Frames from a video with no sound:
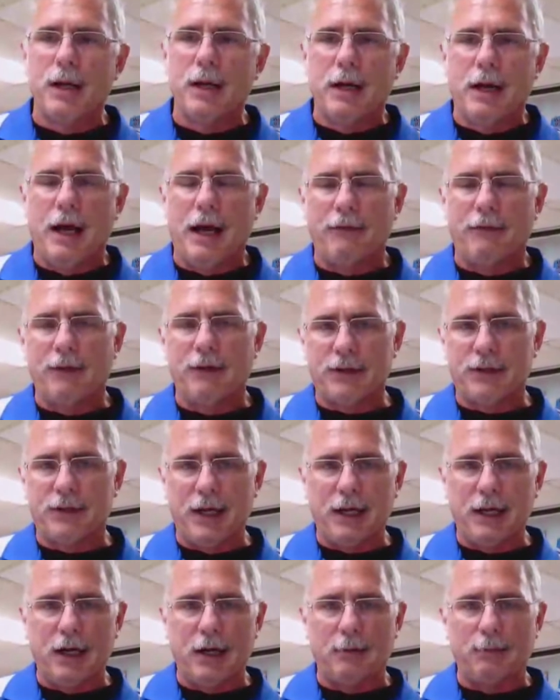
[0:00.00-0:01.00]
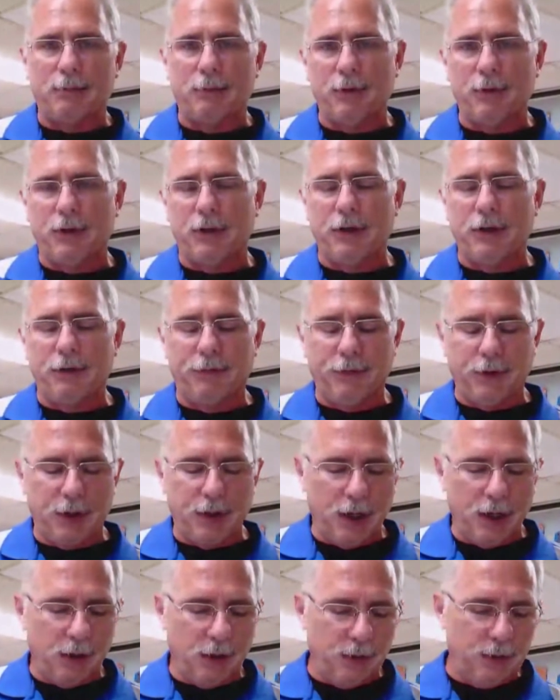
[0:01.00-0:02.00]
have it set up with the different
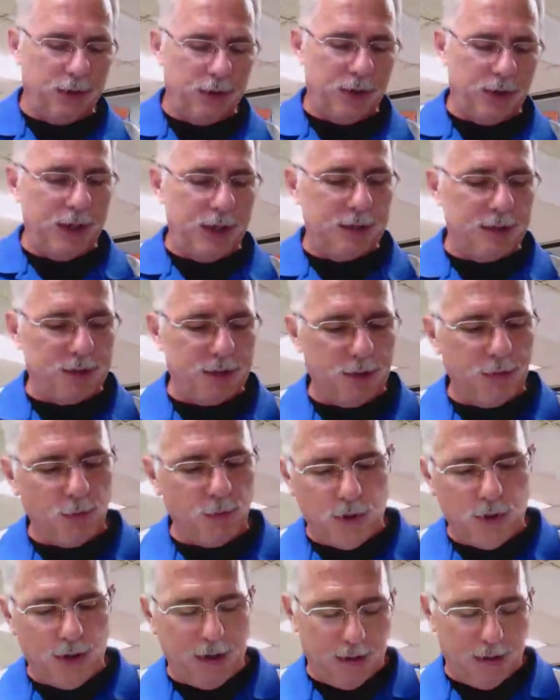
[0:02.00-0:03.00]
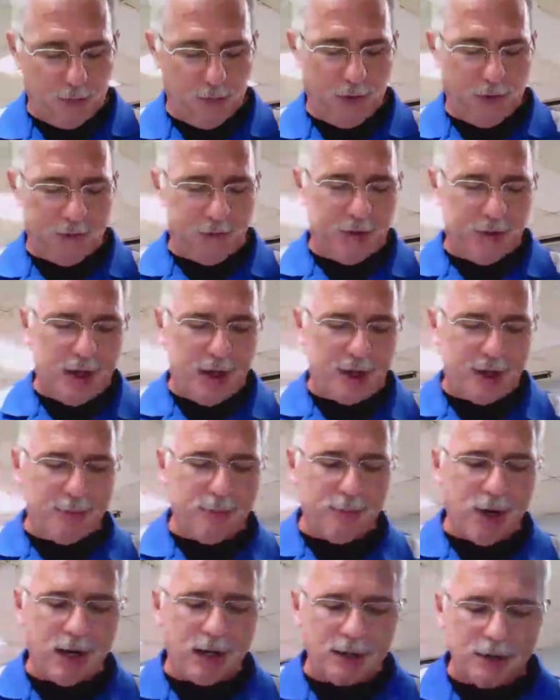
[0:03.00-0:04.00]
colored things or whatever kind of
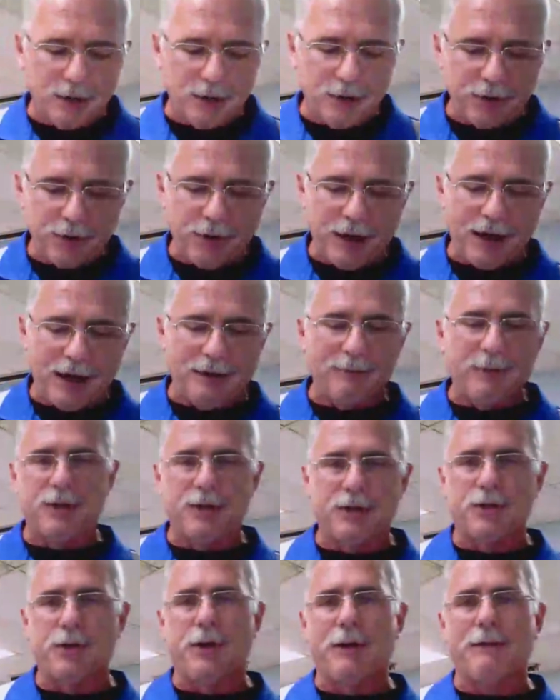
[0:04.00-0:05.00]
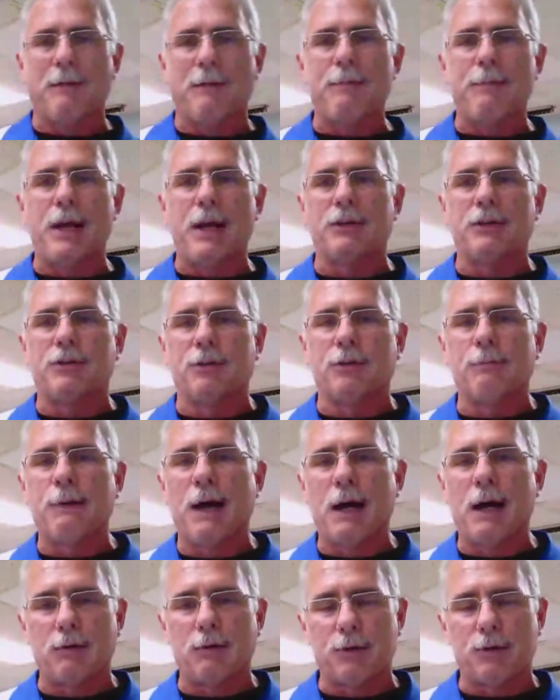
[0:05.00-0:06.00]
binder you have. Make sure you have a pencil
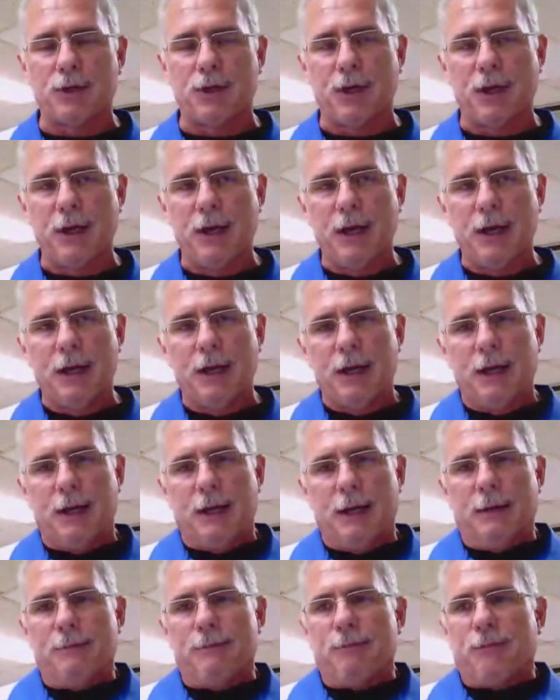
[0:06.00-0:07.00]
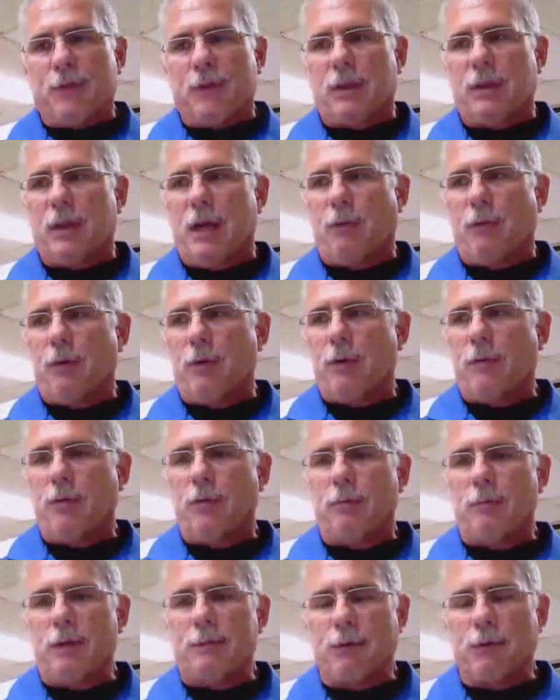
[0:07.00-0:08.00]
pouch that we
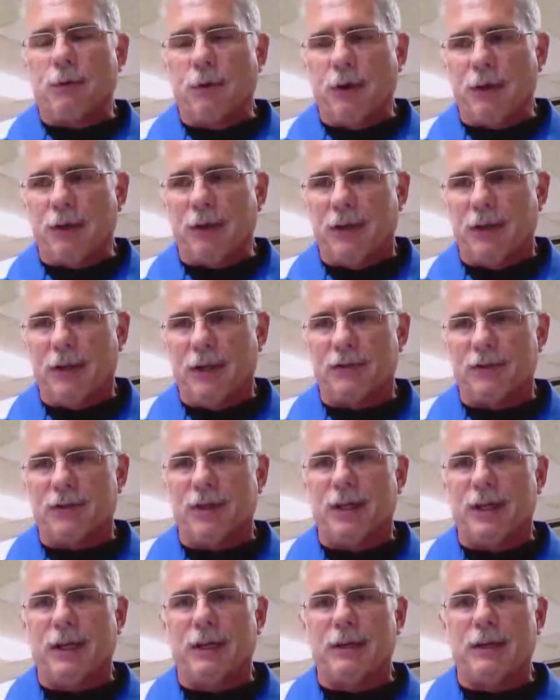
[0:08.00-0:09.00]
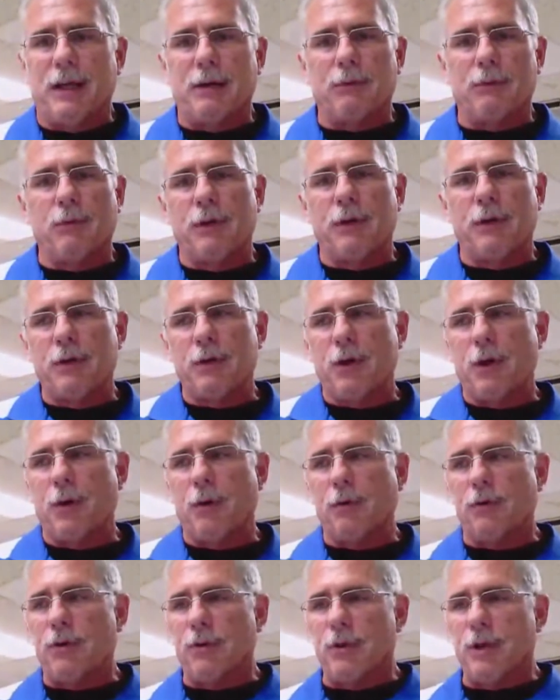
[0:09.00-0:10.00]
will be putting things in, that when you
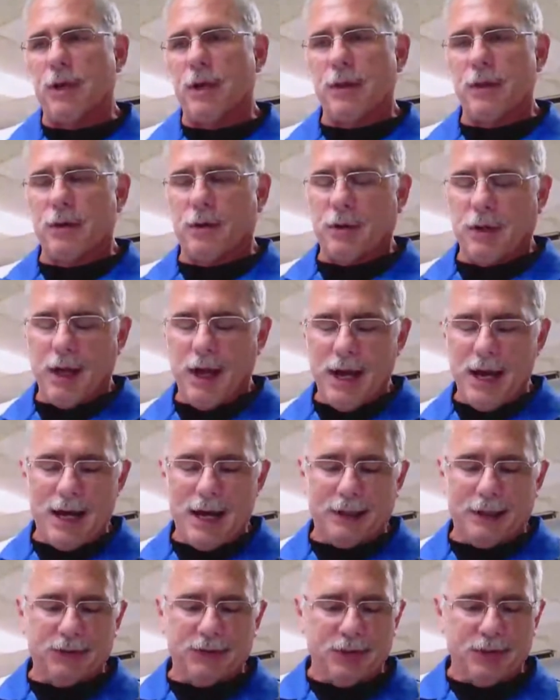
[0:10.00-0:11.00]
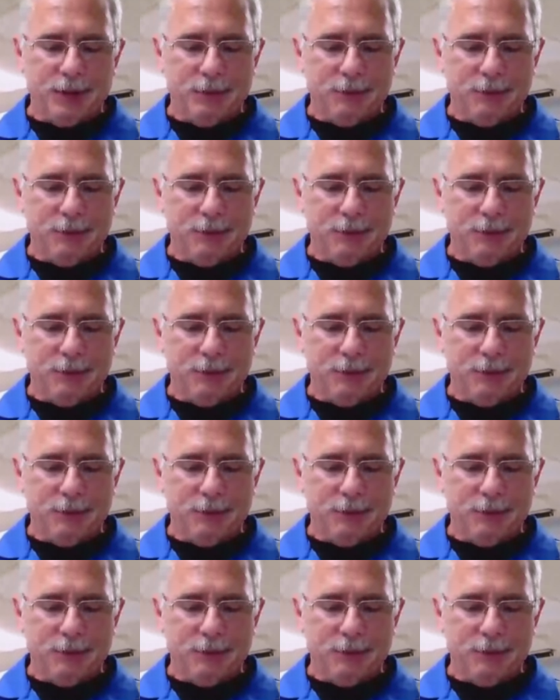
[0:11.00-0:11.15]
go to the other class